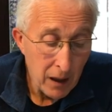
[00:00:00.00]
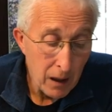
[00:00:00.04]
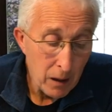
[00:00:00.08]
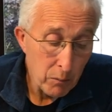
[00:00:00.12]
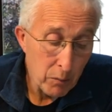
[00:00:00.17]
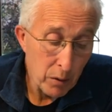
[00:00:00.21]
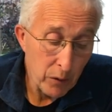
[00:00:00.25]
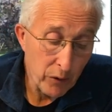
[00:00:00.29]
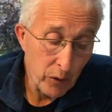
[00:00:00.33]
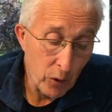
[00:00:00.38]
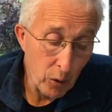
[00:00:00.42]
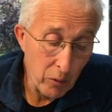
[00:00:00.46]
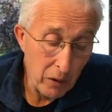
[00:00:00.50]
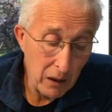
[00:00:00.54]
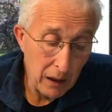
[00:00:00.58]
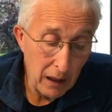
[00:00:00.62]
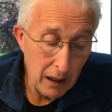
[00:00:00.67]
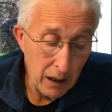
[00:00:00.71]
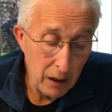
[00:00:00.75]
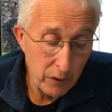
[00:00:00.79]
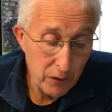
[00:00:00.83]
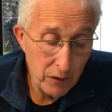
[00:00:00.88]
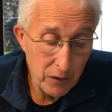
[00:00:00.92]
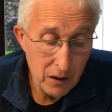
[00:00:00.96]
Before we
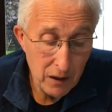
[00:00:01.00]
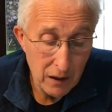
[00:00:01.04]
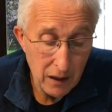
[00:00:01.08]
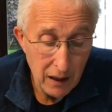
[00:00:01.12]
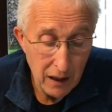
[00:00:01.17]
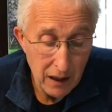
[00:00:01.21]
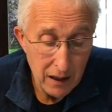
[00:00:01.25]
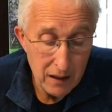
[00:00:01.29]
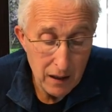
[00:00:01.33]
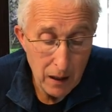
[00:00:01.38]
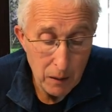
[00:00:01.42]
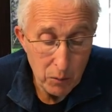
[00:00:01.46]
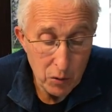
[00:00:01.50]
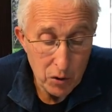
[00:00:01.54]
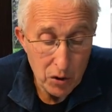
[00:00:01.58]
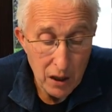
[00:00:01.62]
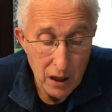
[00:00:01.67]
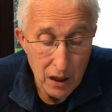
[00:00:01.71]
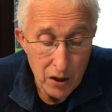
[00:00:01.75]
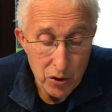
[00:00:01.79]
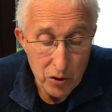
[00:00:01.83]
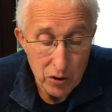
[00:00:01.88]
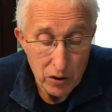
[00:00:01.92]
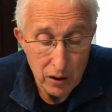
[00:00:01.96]
left, a
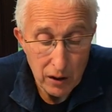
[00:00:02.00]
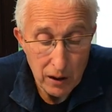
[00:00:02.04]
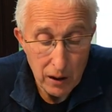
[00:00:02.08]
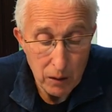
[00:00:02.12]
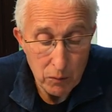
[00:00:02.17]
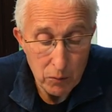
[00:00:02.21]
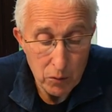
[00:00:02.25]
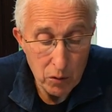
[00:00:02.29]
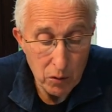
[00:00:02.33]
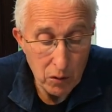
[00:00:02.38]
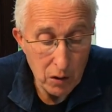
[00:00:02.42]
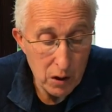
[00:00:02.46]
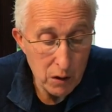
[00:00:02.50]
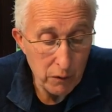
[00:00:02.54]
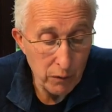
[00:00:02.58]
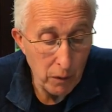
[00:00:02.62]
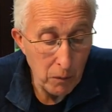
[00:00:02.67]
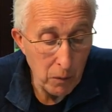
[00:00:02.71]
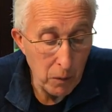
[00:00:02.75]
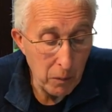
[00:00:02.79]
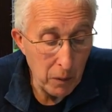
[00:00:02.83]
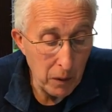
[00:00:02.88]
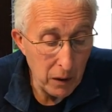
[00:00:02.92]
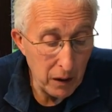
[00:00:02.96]
deputation came to us from
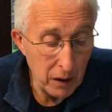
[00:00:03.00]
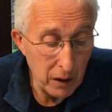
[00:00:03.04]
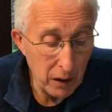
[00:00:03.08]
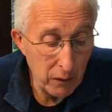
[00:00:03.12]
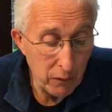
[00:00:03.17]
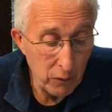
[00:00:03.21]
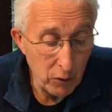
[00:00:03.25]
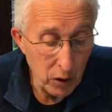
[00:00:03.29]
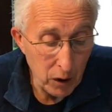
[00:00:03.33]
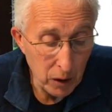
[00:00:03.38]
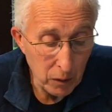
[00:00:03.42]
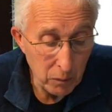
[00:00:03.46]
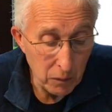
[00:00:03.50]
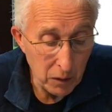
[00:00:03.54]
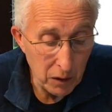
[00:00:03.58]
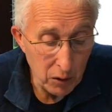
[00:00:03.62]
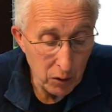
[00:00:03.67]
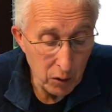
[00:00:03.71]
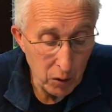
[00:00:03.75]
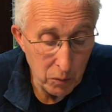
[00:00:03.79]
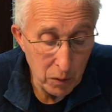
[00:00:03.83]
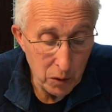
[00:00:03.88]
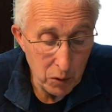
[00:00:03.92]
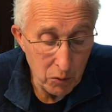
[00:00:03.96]
a party of workmen
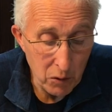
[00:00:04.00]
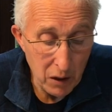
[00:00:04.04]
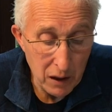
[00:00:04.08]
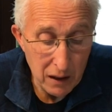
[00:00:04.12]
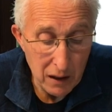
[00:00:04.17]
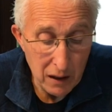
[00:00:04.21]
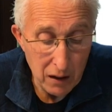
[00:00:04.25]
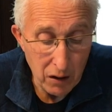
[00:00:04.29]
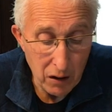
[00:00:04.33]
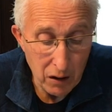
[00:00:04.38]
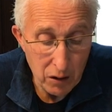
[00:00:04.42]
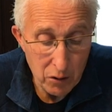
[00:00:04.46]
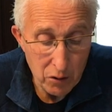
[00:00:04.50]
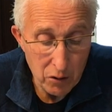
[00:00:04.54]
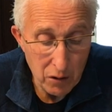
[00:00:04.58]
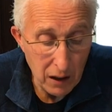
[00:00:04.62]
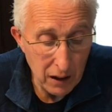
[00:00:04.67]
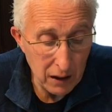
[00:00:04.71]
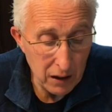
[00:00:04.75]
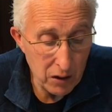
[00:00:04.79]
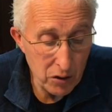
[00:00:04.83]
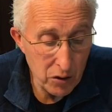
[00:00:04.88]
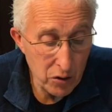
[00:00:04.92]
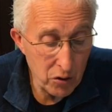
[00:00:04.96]
who had been reading our
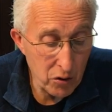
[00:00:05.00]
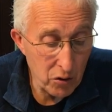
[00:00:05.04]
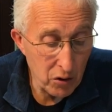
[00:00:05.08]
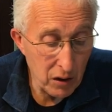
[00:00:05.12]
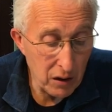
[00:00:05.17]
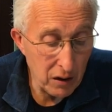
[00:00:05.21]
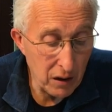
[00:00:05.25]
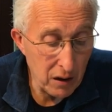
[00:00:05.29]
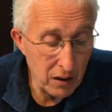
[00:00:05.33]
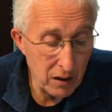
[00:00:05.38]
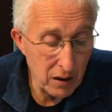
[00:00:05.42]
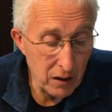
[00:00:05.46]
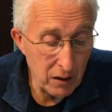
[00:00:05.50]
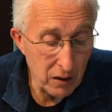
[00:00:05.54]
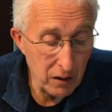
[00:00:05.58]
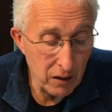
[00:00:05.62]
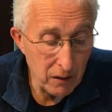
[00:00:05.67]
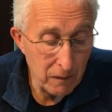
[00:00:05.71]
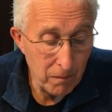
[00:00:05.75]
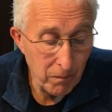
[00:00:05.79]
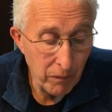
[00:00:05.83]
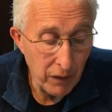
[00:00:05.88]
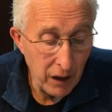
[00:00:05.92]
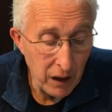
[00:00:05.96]
tracts during their
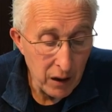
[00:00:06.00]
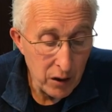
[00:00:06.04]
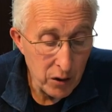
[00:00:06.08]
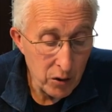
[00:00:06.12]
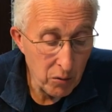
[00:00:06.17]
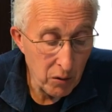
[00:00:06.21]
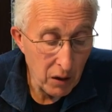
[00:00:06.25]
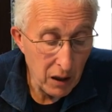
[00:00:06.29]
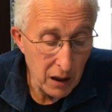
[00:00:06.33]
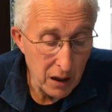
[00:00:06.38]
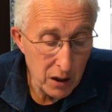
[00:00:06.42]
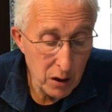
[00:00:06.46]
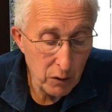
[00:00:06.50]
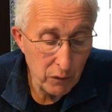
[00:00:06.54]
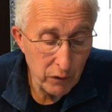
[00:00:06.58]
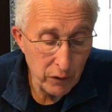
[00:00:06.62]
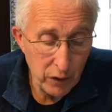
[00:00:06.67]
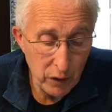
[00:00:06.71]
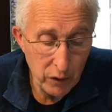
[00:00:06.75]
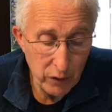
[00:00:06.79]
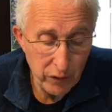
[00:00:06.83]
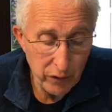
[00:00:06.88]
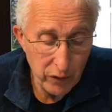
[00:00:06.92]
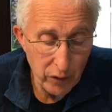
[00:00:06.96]
dinner to ask for
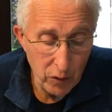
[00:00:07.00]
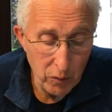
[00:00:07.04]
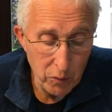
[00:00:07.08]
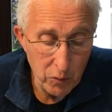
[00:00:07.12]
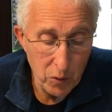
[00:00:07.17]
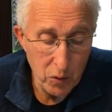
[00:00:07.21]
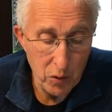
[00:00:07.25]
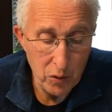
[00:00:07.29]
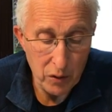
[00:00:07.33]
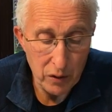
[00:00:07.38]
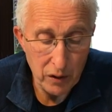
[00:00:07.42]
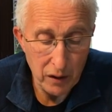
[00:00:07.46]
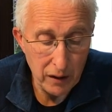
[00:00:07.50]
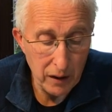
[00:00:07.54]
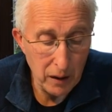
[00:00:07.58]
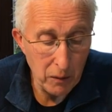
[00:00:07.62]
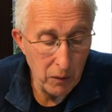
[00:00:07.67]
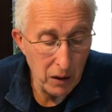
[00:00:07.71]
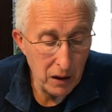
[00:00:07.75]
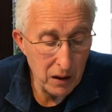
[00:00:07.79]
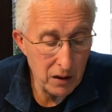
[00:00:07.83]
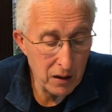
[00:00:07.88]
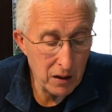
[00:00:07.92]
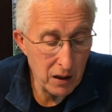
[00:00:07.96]
a few more that they
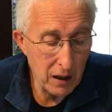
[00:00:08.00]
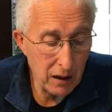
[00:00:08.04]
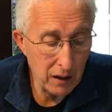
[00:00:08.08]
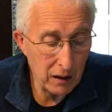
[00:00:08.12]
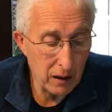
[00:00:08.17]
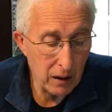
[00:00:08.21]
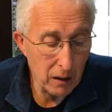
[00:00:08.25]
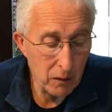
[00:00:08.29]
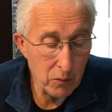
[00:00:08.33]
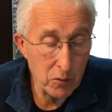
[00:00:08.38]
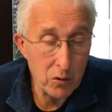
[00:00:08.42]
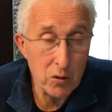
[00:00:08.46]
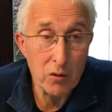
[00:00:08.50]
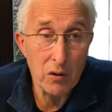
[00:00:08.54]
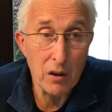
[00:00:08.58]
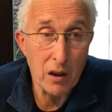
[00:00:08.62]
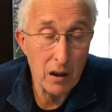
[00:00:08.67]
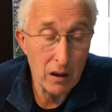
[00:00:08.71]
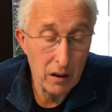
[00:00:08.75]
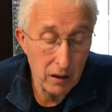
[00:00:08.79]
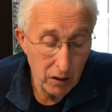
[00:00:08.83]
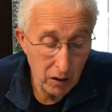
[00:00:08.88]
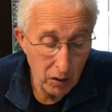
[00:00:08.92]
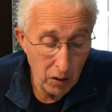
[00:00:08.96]
might take them to
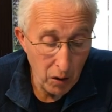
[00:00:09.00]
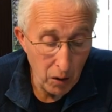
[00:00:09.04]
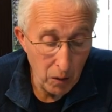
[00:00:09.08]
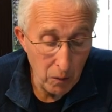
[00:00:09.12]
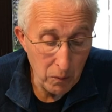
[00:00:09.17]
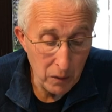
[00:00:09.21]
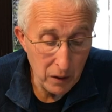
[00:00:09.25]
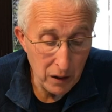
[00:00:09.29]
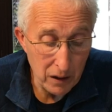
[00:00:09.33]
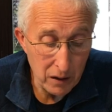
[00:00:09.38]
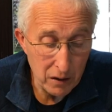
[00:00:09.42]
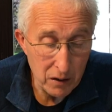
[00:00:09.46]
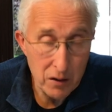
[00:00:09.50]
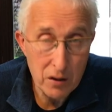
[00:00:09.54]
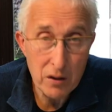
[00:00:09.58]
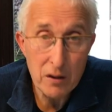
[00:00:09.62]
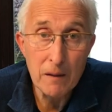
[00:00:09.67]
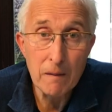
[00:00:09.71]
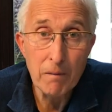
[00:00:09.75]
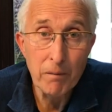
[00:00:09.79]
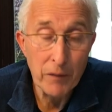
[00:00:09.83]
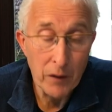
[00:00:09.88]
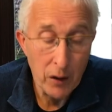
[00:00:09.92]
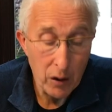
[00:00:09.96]
their comrades
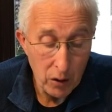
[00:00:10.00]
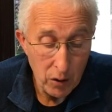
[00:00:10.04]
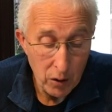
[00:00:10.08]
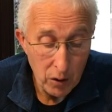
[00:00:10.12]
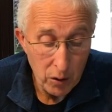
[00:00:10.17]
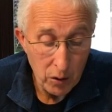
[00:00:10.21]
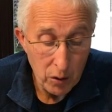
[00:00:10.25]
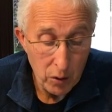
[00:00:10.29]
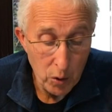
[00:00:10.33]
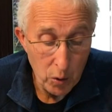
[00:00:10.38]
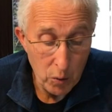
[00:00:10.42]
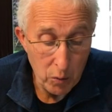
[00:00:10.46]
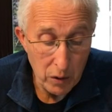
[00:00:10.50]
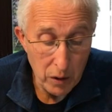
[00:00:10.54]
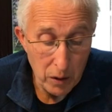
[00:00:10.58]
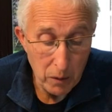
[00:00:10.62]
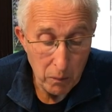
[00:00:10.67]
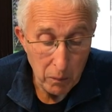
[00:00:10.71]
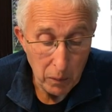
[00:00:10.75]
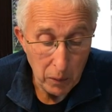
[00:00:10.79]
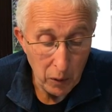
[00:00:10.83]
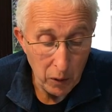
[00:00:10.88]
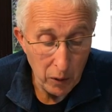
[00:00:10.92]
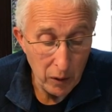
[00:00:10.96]
who were
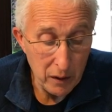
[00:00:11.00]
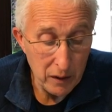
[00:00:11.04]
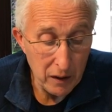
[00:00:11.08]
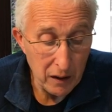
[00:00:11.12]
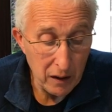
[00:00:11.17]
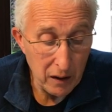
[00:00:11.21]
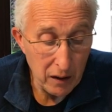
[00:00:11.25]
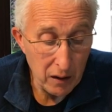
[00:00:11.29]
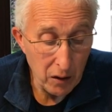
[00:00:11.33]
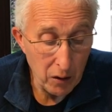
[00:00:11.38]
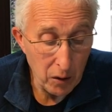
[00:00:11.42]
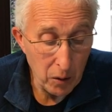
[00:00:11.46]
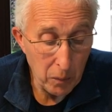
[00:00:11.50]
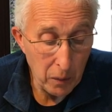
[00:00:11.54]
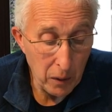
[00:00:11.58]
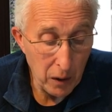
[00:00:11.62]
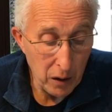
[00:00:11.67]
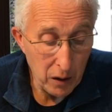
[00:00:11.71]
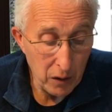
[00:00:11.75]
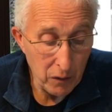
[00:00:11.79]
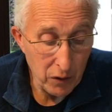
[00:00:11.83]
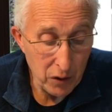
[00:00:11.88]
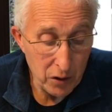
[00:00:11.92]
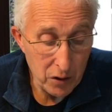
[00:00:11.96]
employed in another
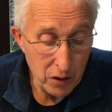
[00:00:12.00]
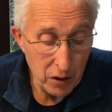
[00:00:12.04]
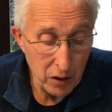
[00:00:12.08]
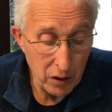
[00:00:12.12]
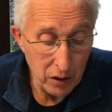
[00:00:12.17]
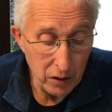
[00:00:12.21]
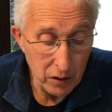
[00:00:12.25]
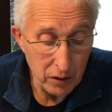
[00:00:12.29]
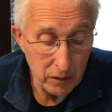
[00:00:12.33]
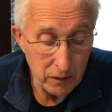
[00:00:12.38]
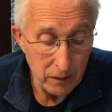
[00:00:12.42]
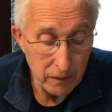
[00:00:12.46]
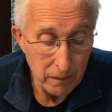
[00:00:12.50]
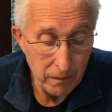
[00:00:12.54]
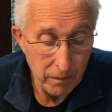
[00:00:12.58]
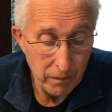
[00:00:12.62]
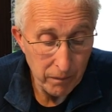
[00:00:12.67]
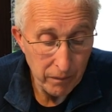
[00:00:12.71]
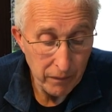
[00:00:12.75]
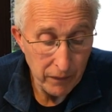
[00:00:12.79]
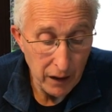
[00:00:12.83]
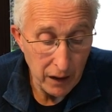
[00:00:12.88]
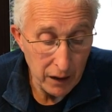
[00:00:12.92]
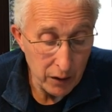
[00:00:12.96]
part of the town
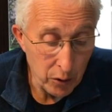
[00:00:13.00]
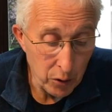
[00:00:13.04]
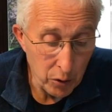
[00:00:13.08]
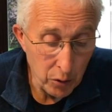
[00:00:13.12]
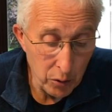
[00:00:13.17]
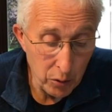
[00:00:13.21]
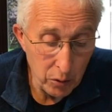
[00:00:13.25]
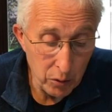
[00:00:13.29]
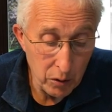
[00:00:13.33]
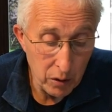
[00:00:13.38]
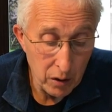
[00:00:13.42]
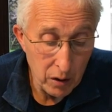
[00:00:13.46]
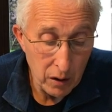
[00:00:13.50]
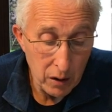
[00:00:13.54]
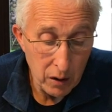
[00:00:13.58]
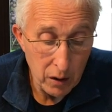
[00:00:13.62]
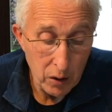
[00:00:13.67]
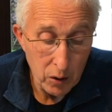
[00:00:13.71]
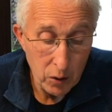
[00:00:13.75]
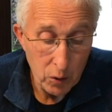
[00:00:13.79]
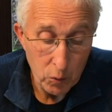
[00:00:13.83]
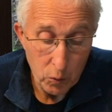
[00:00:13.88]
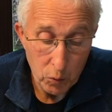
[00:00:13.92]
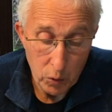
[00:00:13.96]
and who
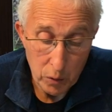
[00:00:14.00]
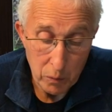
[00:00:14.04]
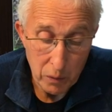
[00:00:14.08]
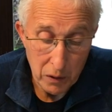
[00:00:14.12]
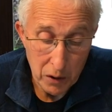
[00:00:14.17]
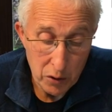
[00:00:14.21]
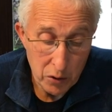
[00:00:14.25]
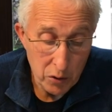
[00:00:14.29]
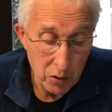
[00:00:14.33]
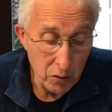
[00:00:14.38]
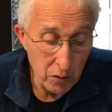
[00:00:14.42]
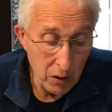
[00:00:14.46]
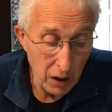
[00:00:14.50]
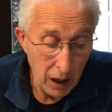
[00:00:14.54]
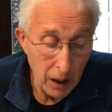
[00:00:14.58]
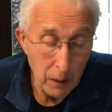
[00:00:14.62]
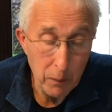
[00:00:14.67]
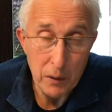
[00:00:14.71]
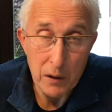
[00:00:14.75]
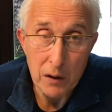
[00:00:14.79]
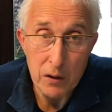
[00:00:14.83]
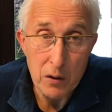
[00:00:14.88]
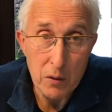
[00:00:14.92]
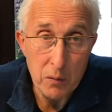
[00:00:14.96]
would be too
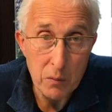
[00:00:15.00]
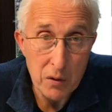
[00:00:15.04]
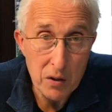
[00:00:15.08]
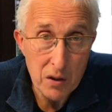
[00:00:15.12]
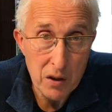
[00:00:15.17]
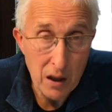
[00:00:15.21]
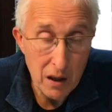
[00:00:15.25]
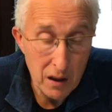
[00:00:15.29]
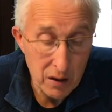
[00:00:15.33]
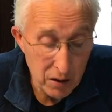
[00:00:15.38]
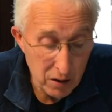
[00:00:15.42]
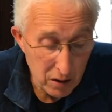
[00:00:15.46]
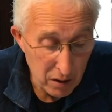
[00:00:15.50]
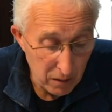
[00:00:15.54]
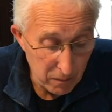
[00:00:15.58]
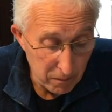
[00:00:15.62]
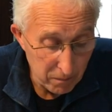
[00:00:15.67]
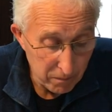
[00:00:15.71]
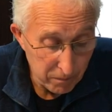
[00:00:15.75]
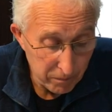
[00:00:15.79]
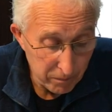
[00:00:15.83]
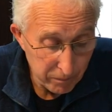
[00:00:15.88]
happy to possess them.